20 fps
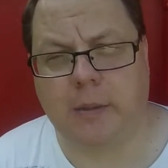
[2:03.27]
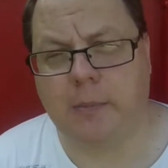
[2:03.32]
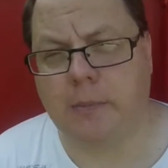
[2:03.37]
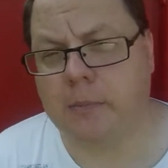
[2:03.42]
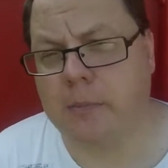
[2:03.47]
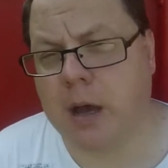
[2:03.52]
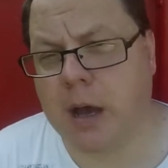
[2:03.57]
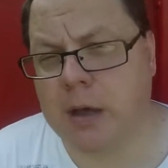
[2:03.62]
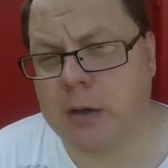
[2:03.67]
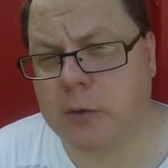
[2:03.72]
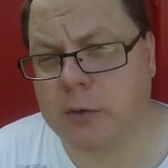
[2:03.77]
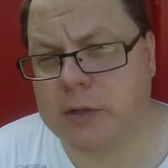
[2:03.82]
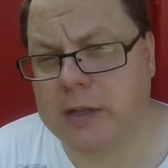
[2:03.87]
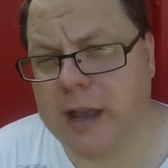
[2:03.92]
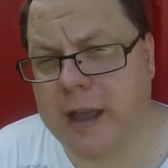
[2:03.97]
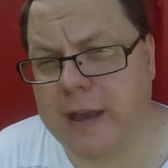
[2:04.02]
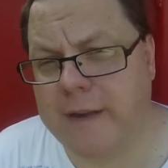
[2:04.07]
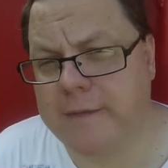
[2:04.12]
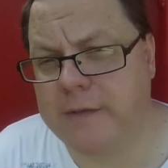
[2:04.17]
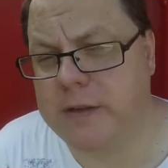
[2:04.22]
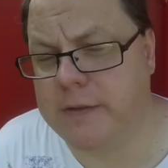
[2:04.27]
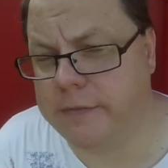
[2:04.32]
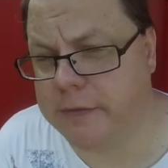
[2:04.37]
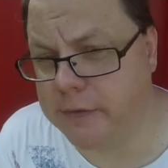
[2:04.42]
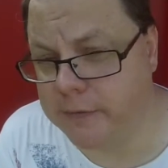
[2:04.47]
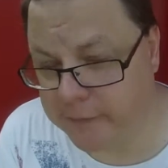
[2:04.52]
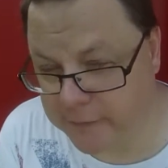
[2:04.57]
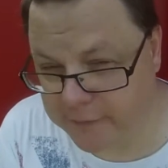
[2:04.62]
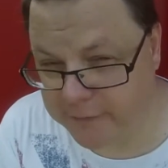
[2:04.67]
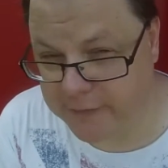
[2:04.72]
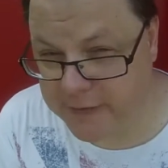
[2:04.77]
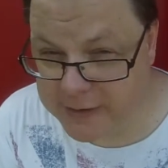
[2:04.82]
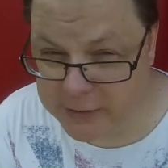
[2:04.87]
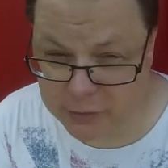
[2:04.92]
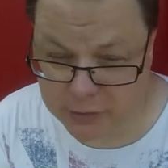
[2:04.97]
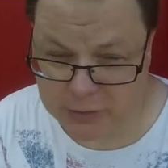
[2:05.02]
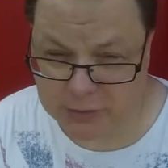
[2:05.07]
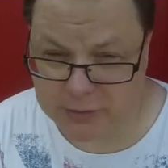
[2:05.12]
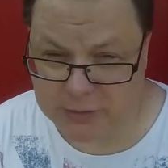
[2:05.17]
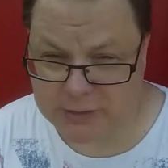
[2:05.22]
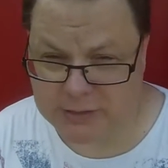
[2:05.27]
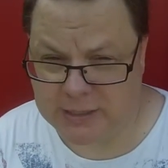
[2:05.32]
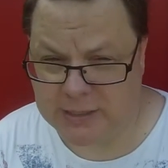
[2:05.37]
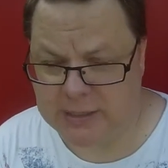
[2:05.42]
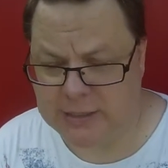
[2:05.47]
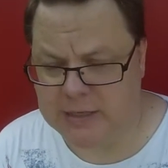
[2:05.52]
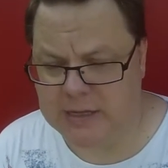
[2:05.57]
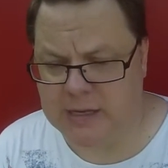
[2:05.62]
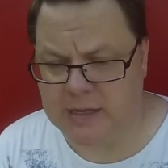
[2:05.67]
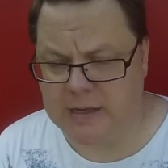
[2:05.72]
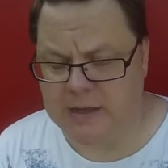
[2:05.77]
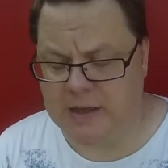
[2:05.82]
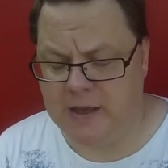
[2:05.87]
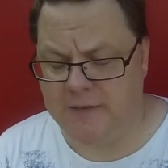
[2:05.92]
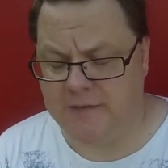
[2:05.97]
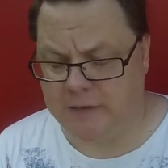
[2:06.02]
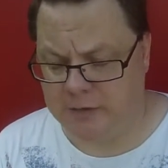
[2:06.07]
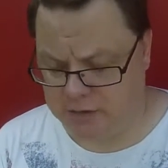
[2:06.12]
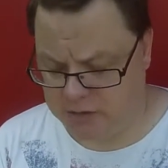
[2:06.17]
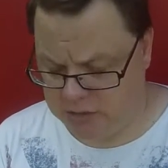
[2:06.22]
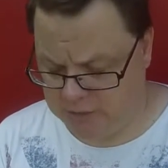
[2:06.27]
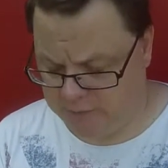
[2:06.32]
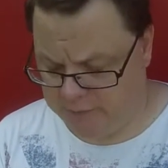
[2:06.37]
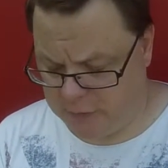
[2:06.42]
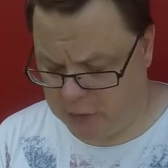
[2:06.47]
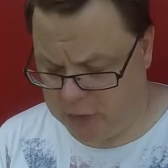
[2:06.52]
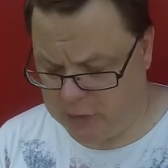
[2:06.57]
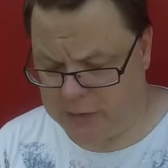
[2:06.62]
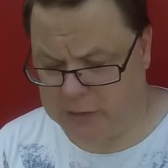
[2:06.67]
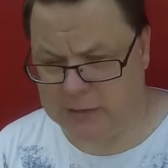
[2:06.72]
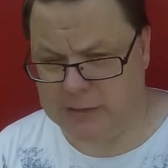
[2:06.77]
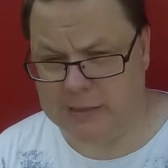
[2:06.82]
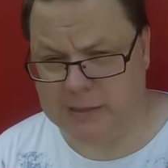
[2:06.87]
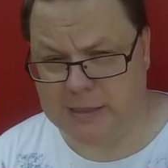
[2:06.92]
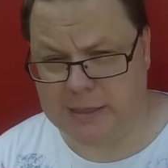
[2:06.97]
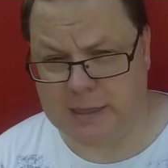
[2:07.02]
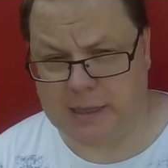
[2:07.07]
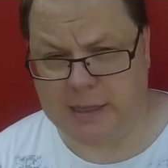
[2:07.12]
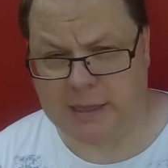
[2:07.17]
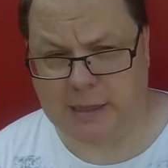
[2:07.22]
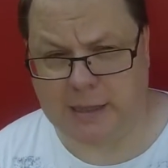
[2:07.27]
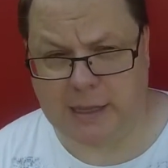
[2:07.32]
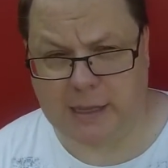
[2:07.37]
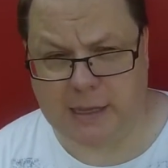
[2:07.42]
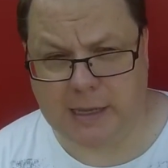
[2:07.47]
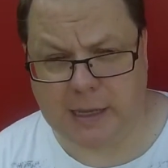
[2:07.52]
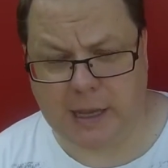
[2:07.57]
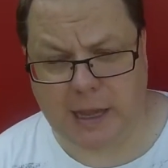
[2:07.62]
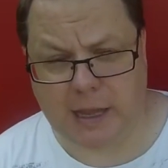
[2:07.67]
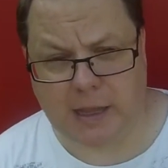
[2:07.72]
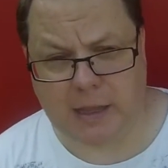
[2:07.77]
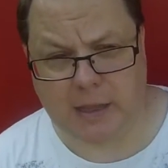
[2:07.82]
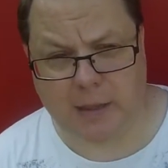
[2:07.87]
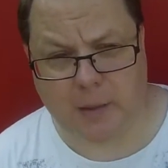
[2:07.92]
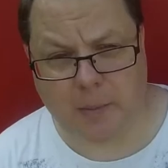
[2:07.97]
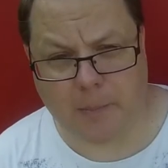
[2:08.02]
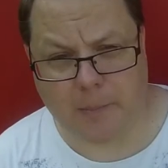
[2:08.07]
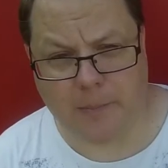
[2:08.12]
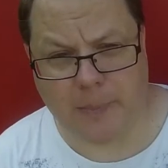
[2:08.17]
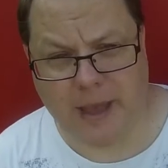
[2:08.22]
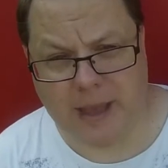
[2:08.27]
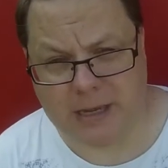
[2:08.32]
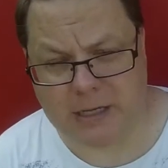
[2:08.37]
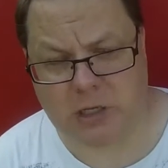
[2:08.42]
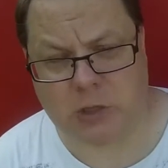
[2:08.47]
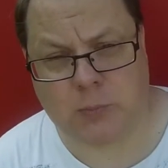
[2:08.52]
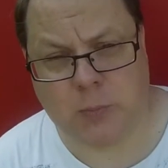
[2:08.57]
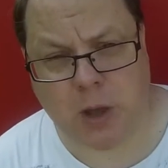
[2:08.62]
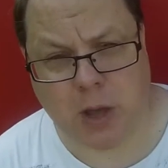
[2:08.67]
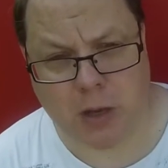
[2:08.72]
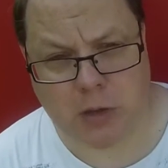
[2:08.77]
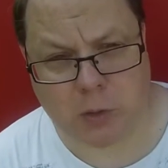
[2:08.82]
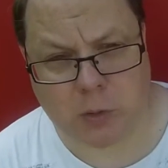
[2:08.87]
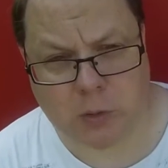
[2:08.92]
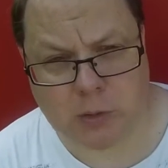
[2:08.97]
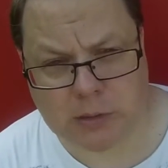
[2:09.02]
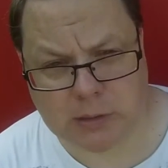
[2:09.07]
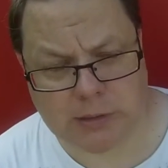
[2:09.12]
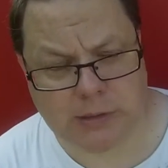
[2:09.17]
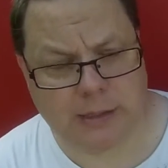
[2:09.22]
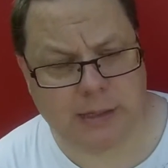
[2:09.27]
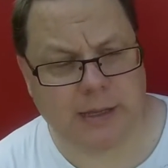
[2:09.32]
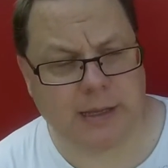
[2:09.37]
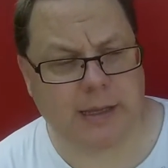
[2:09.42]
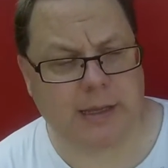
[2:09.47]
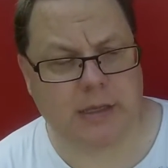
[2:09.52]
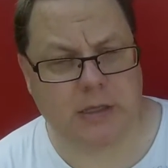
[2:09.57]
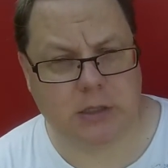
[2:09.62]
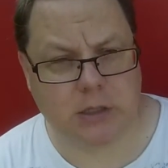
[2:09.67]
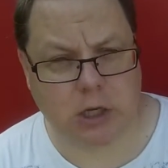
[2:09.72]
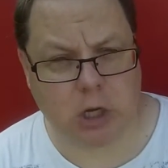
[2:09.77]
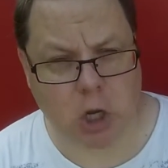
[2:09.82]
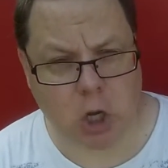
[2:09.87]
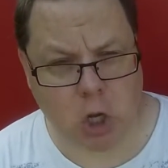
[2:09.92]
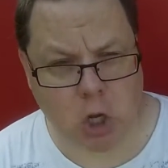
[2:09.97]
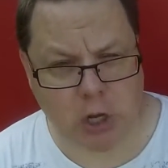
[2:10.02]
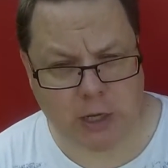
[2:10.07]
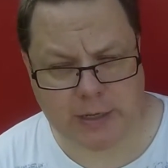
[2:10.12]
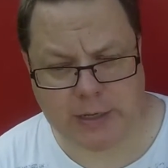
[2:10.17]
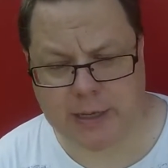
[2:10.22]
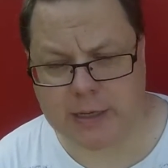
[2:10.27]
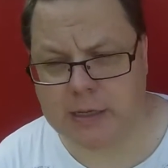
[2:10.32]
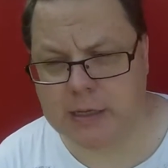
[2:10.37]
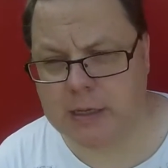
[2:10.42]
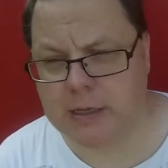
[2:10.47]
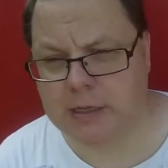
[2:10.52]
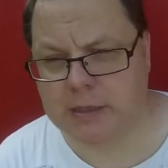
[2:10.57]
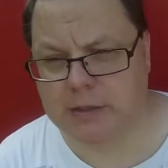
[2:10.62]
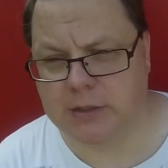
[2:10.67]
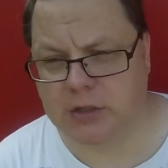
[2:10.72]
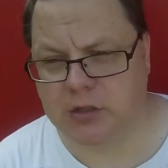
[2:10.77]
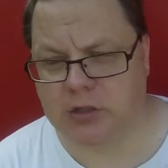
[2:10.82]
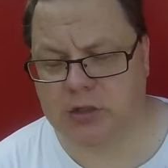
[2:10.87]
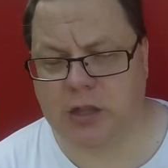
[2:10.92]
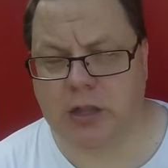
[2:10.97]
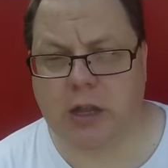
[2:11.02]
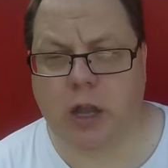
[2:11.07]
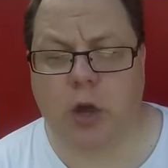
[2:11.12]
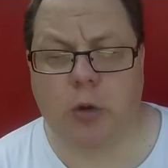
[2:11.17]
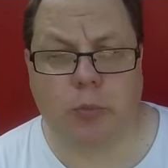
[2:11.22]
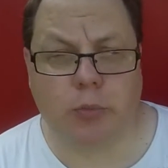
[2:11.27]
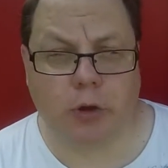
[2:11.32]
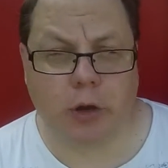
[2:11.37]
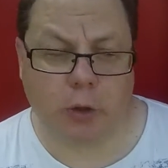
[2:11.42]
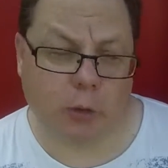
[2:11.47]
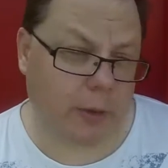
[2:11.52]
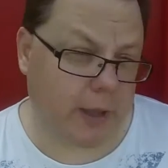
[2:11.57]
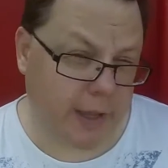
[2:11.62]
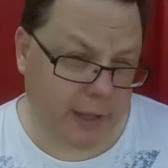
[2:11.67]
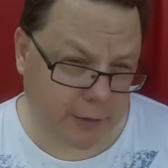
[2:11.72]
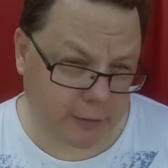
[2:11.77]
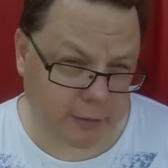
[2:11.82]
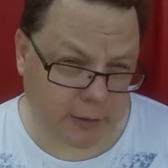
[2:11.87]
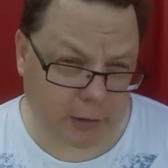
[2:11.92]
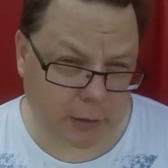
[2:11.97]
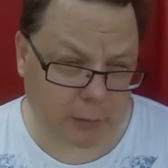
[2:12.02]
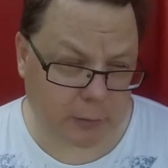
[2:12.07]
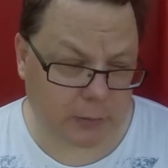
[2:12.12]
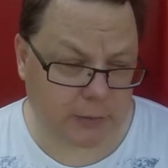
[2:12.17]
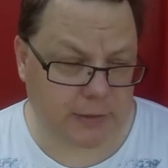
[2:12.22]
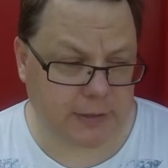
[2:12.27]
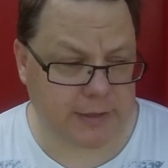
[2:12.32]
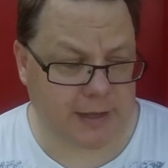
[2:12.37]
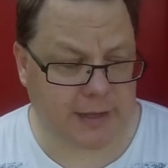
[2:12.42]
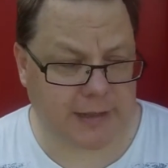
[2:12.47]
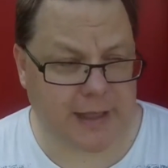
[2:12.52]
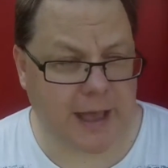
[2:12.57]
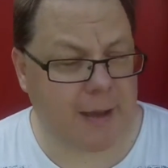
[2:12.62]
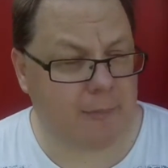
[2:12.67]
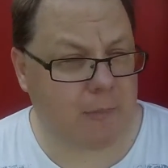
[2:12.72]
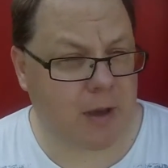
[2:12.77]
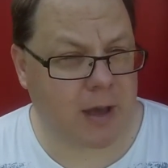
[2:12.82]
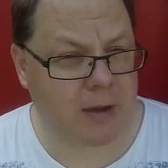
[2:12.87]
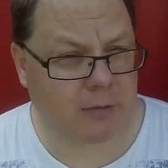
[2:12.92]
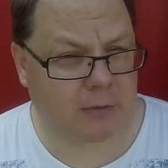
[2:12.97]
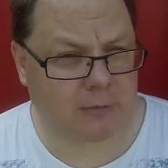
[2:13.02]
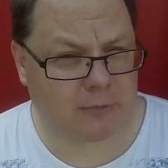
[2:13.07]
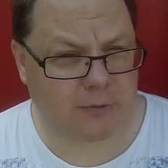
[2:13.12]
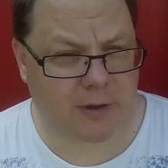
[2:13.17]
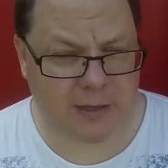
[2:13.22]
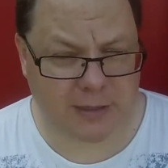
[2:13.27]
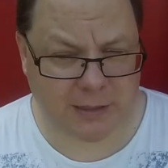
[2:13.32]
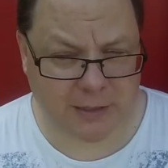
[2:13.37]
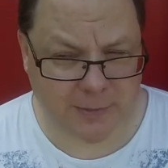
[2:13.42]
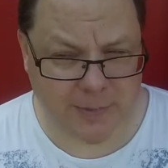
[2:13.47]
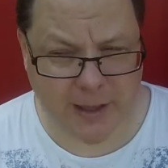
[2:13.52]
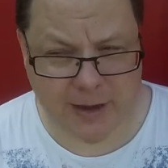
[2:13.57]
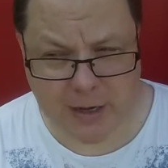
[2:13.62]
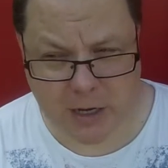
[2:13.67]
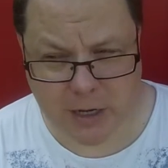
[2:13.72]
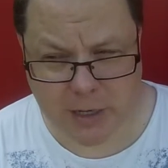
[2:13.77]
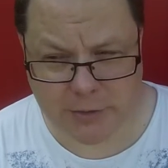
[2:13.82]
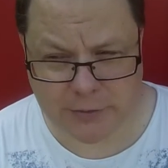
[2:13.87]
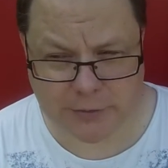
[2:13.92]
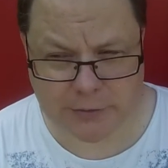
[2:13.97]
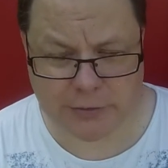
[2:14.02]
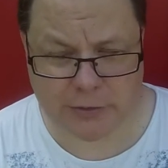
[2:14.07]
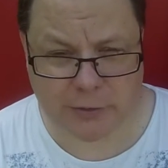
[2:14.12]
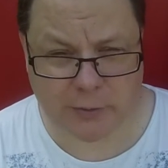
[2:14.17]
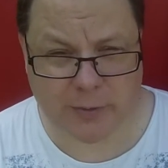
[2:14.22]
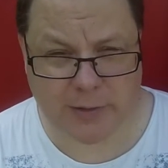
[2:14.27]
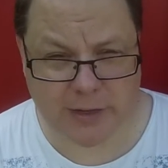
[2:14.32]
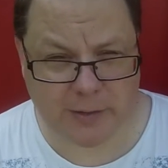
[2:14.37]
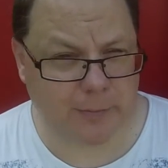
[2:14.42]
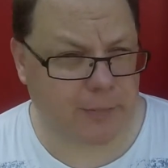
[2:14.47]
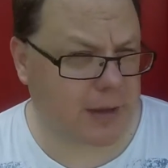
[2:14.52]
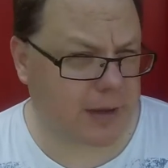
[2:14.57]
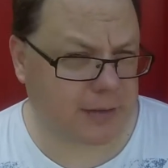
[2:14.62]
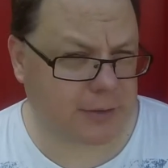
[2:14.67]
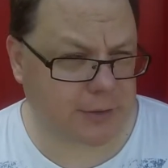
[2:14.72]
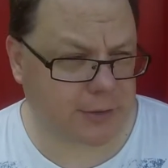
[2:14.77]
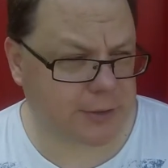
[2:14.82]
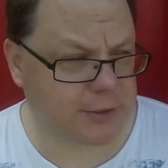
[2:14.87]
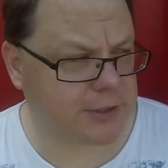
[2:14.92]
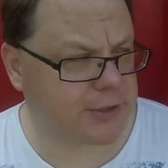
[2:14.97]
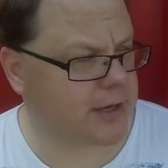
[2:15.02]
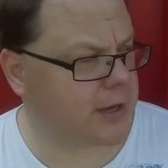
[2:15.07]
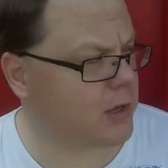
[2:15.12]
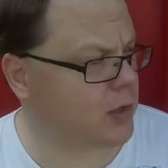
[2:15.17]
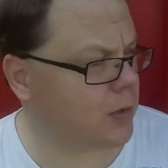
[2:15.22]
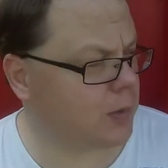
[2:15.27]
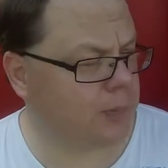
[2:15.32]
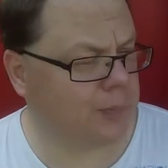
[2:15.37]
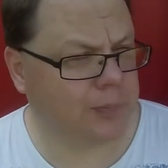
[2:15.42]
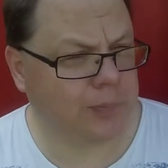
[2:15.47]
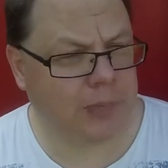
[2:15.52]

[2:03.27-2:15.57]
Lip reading: models have different features. First of all, the base model is called just the GoPro Hero. Now, that model runs about 120 bucks or so,